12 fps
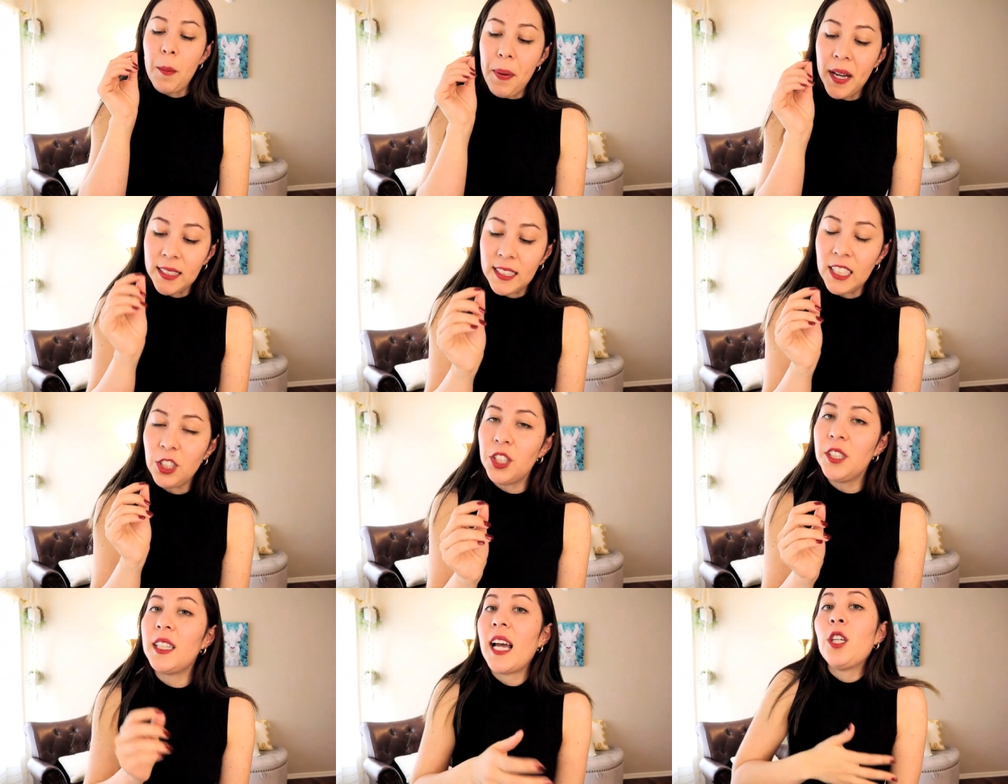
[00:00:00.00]

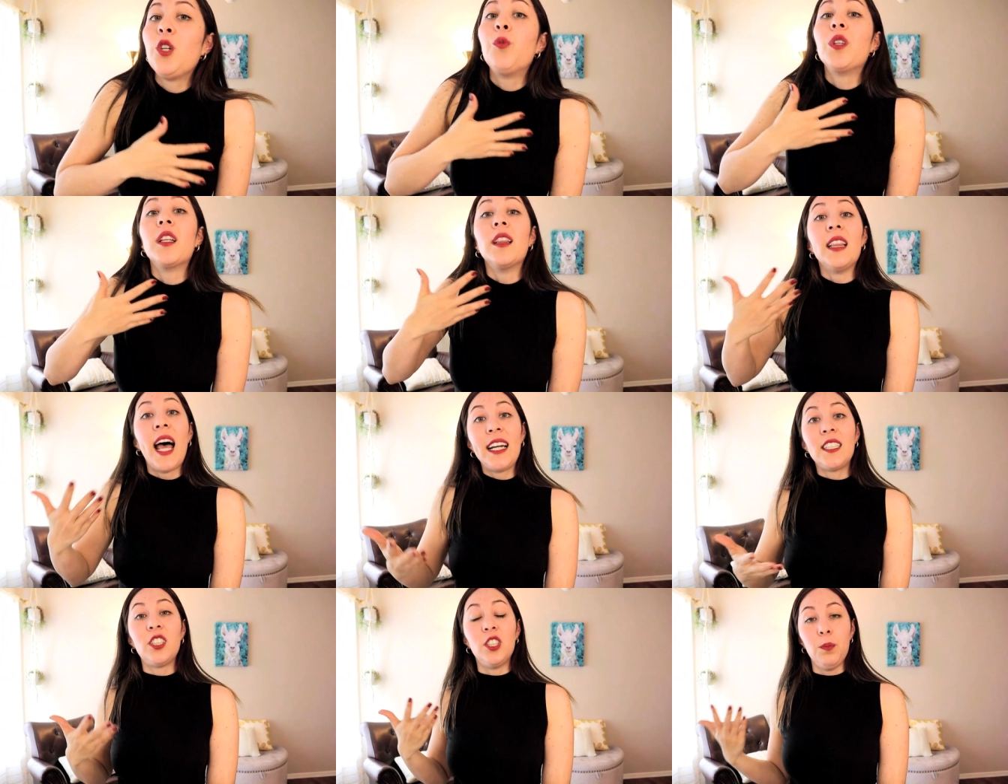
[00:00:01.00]
position that you would
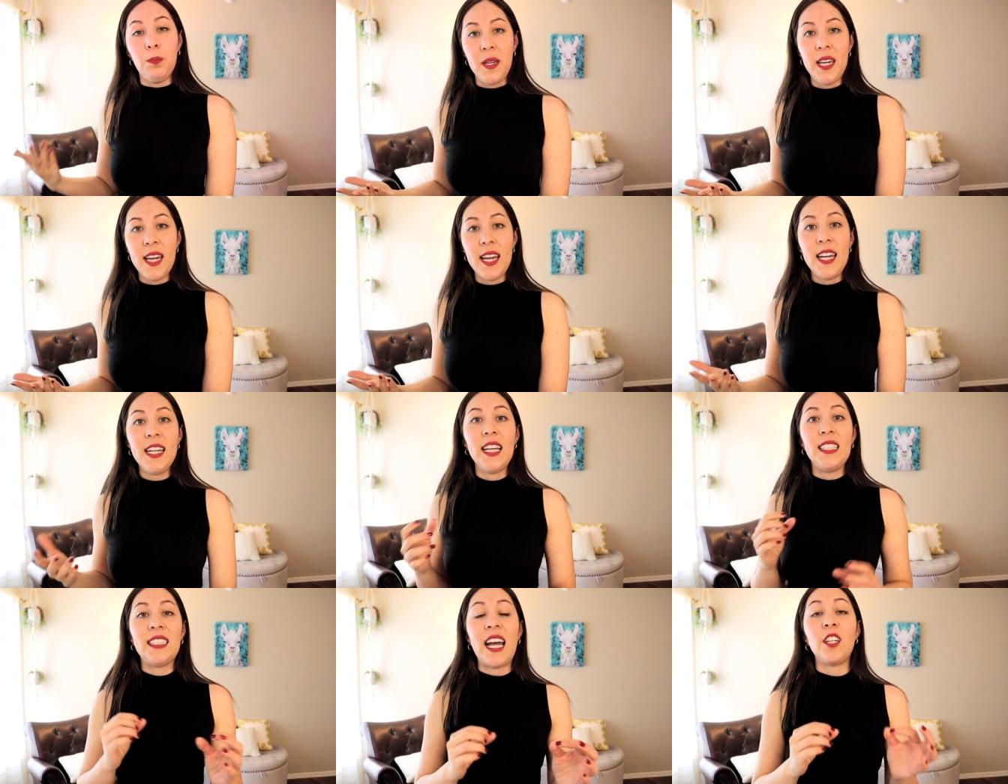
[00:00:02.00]
like to be in
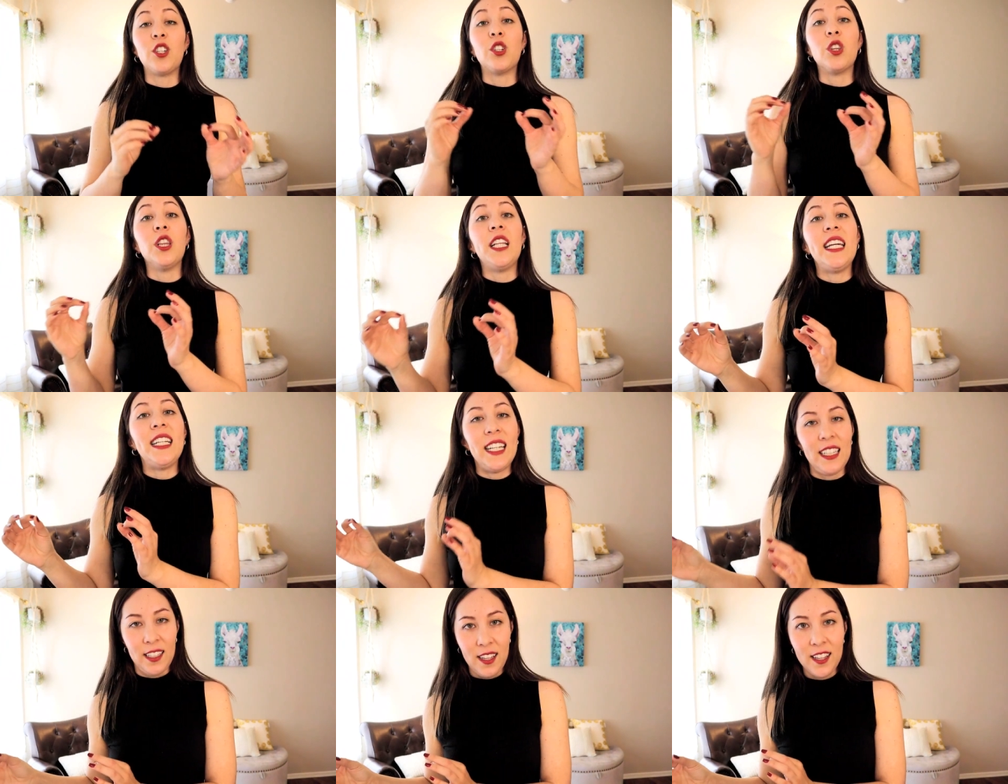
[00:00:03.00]
is that you're
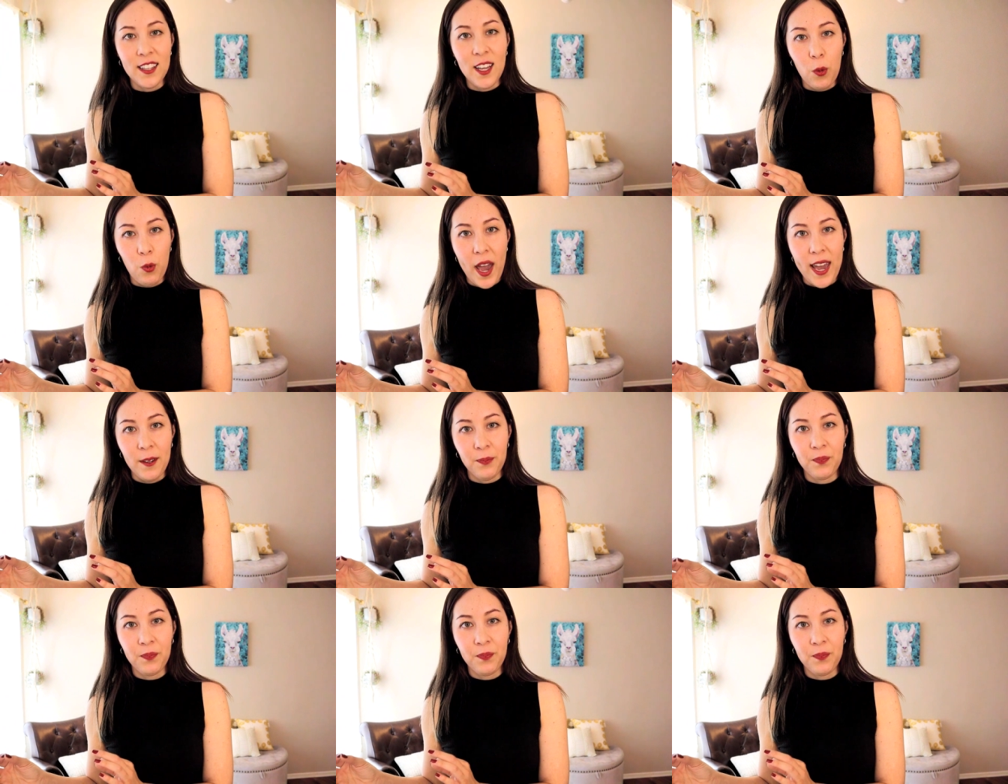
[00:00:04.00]
leading the way.